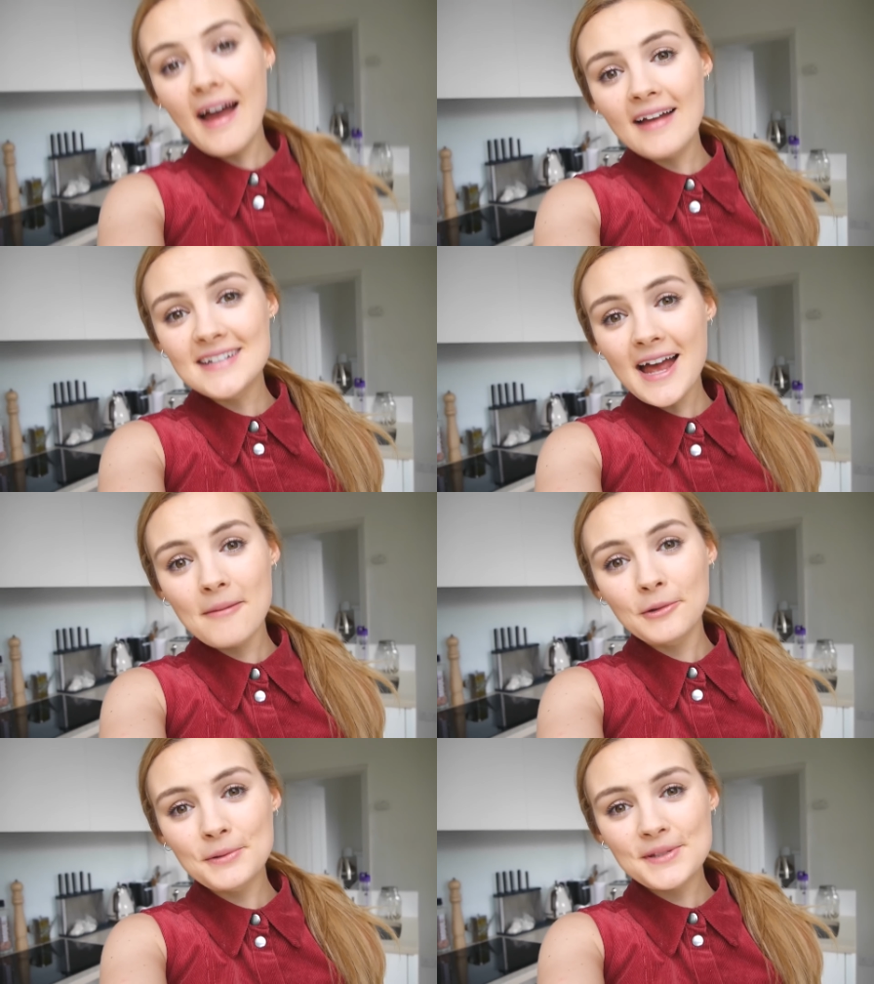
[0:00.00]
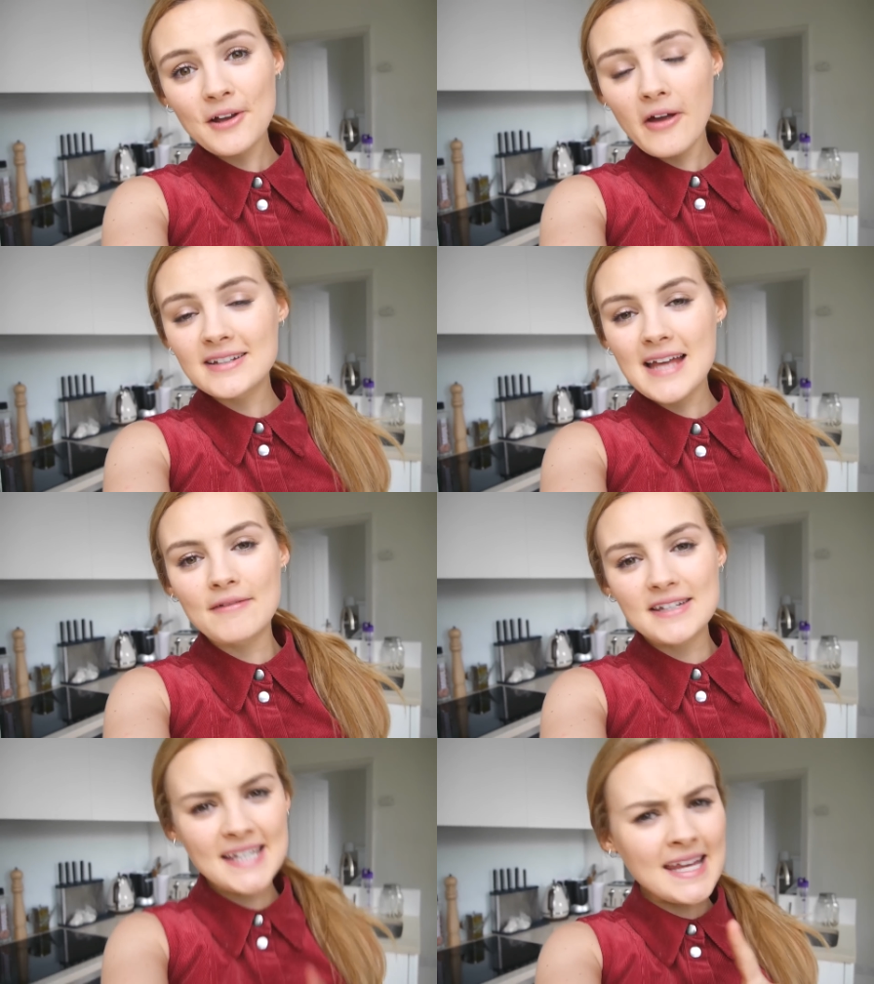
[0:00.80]
And yeah, I'm also going to
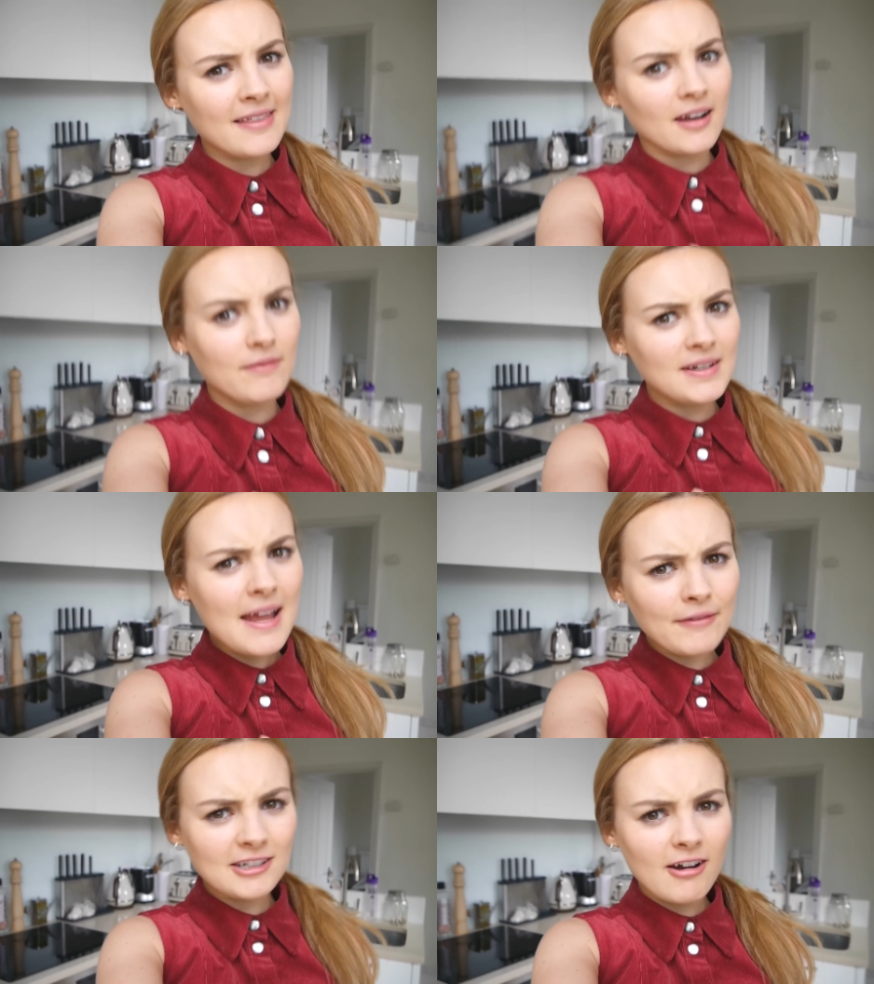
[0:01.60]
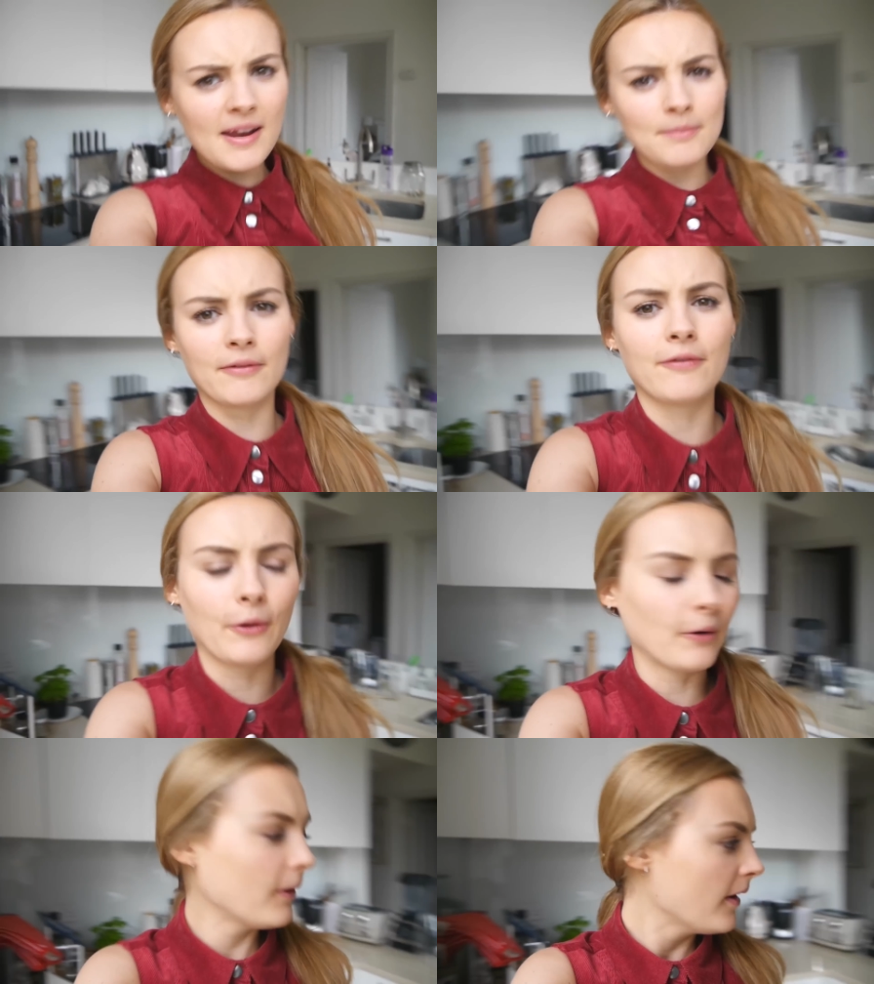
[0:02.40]
have a tea that I've never tried
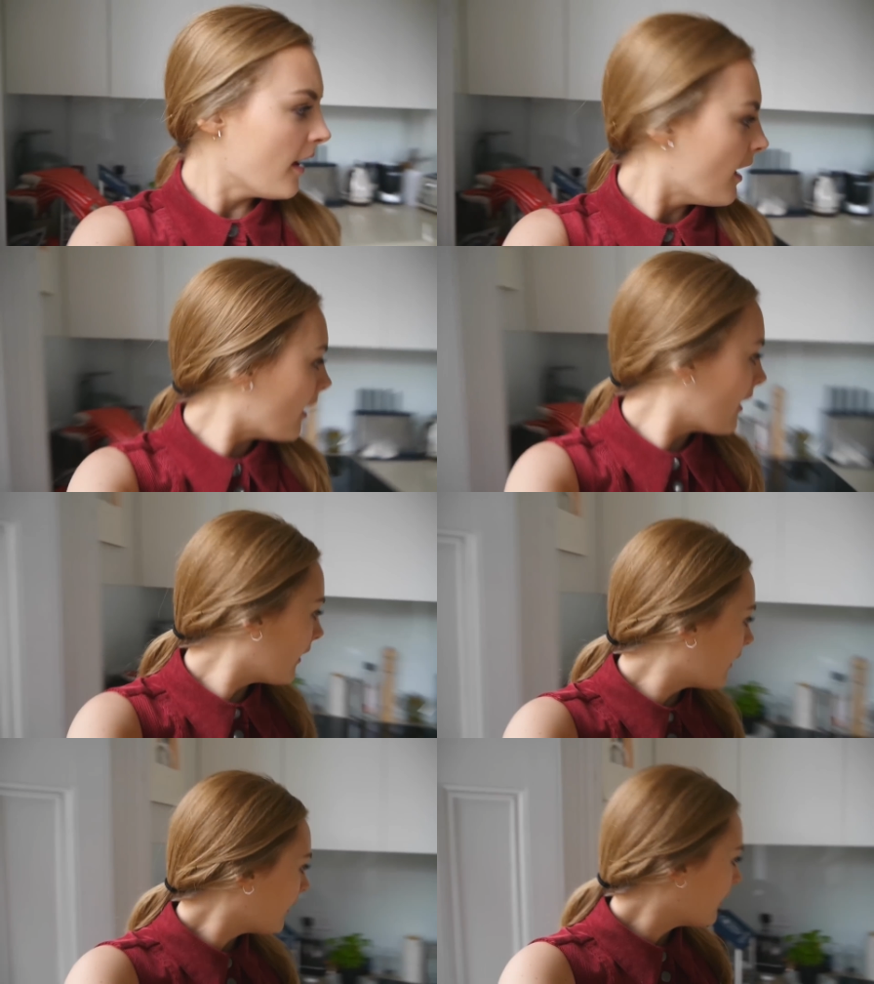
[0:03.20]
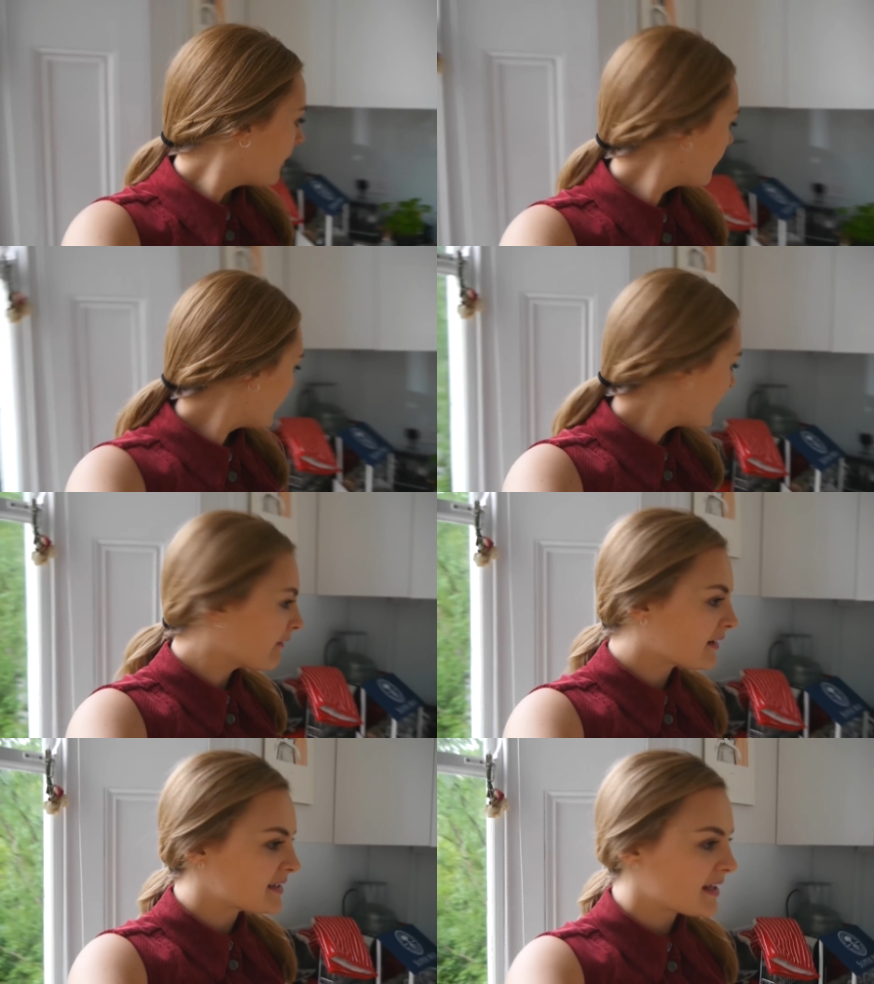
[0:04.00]
before.
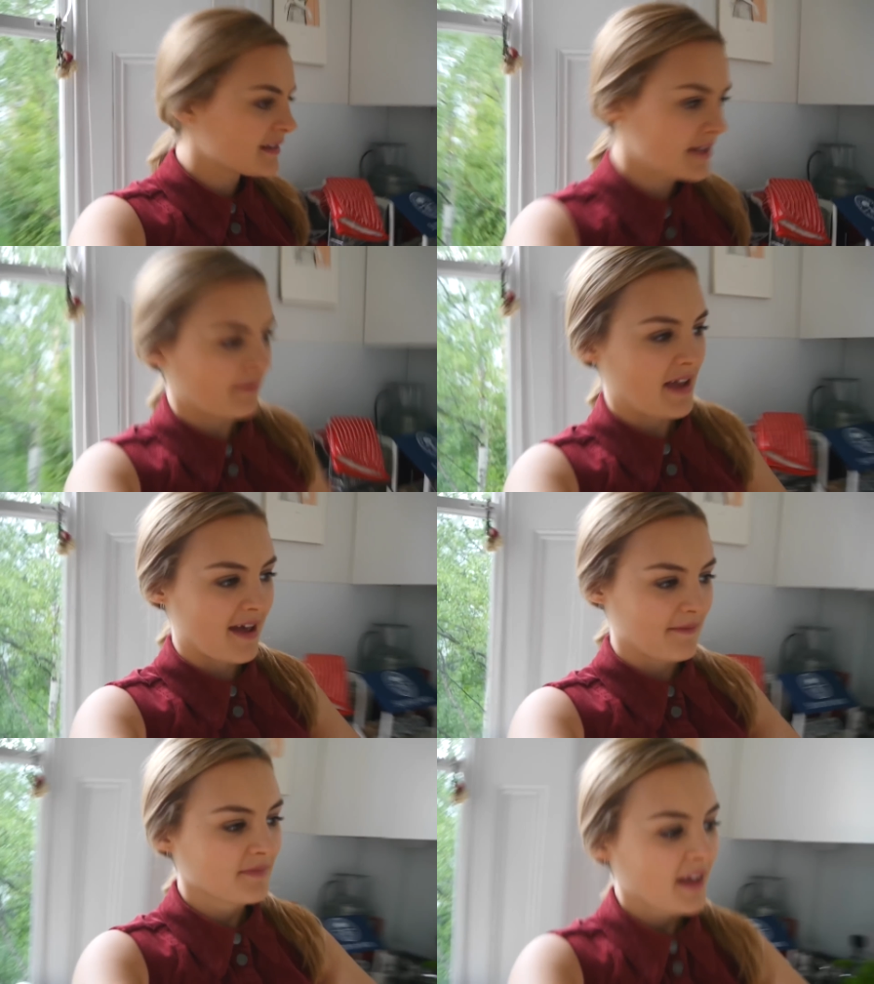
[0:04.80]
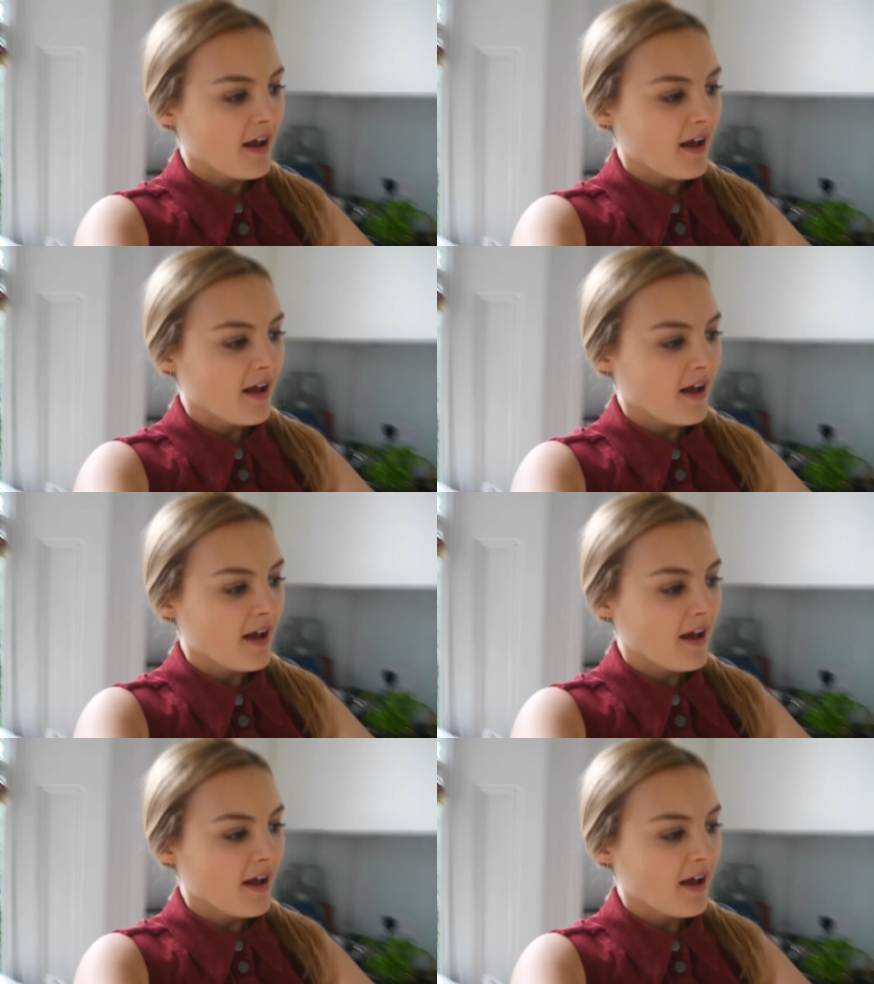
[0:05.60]
Where is it? It's over here.